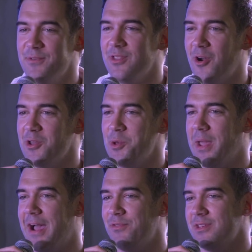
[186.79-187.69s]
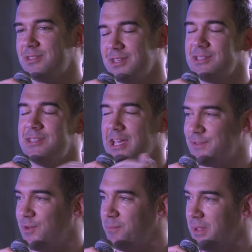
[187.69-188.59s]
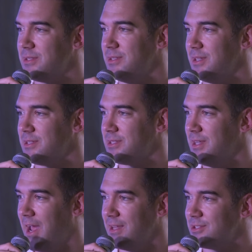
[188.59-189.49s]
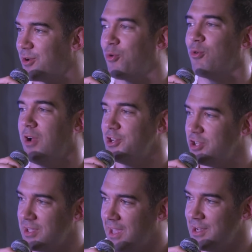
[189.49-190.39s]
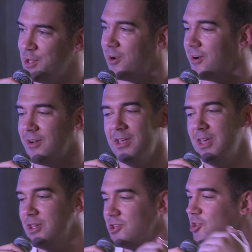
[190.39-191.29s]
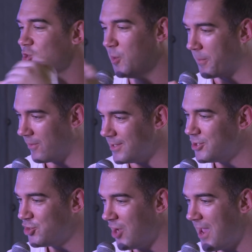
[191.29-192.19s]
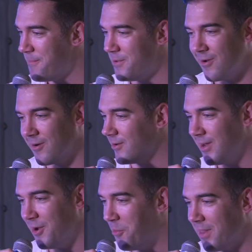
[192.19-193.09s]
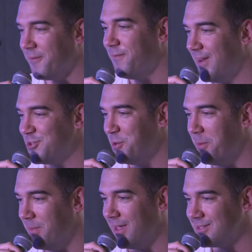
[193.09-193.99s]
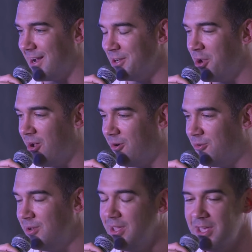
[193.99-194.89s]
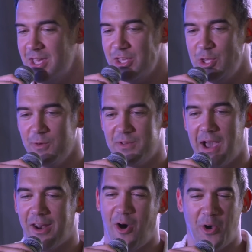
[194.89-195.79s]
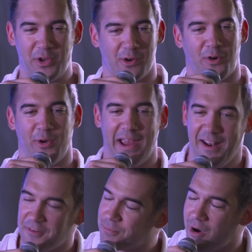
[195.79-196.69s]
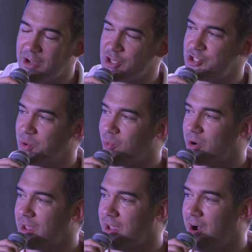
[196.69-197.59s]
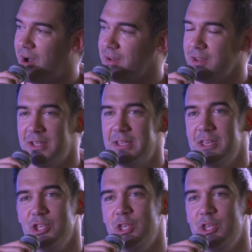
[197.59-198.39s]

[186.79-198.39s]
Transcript: Even though you have this successful business that is crushing it, you're super in shape, you're you know one of the fittest human beings I know. You've got all your creative projects you're working on.